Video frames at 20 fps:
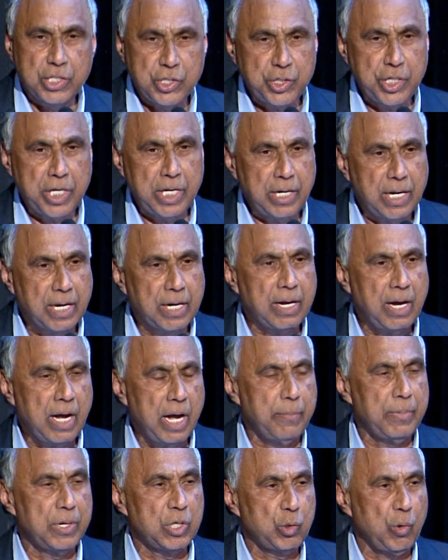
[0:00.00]
share a
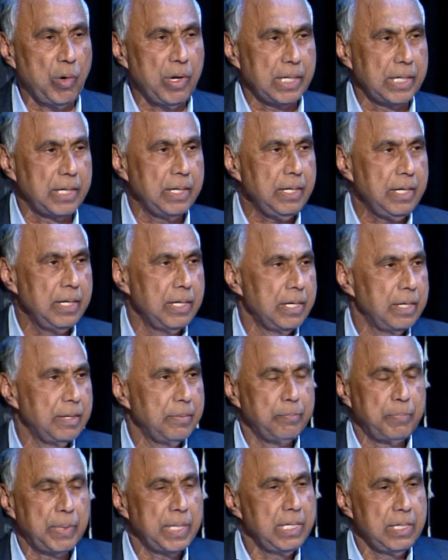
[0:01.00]
common dwelling,
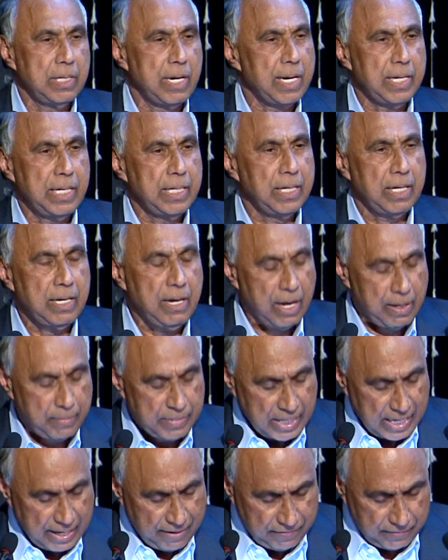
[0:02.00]
but not in a
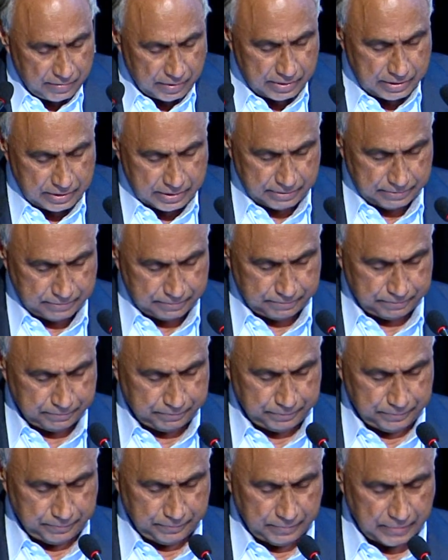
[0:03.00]
common effort.
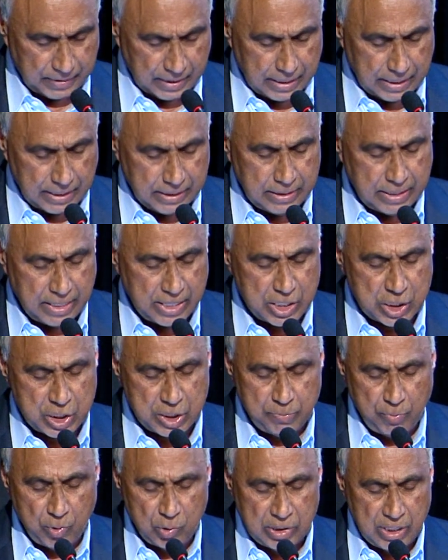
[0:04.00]
They are
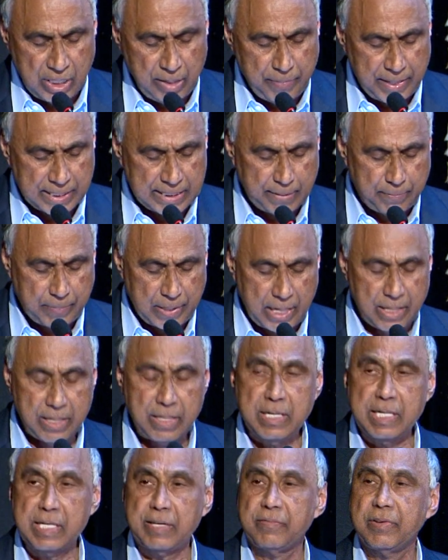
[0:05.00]
smothered by the
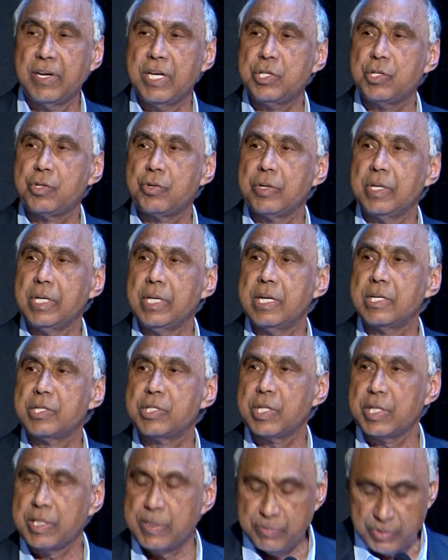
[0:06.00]
blanket of history and
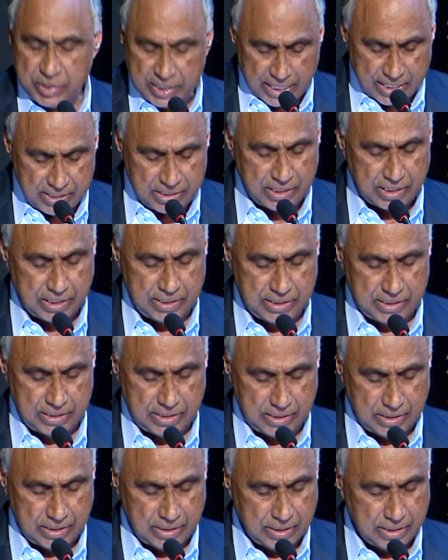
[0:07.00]

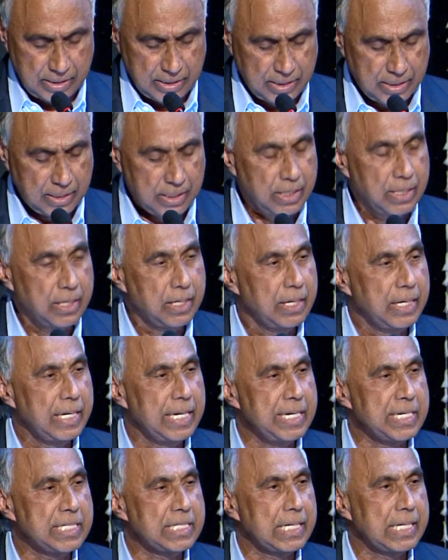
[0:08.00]
circumstances.
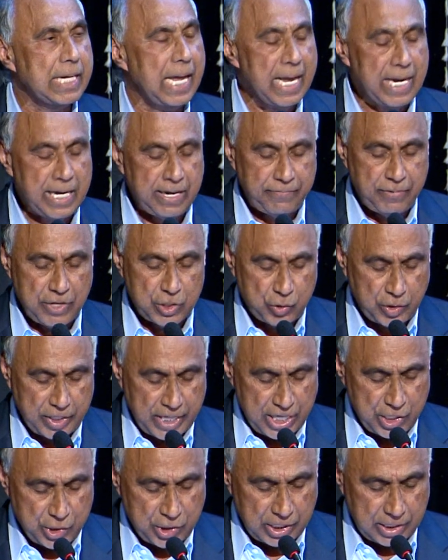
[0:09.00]
It is a lack of
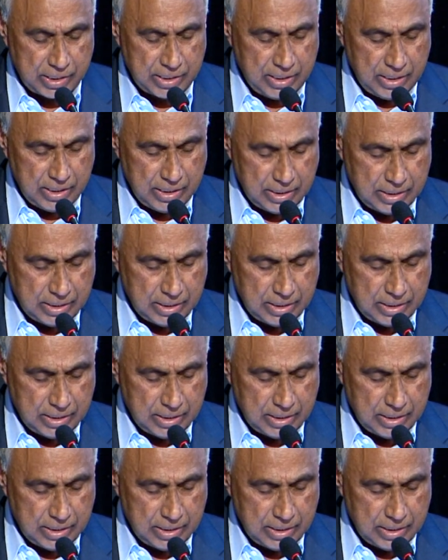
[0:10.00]
education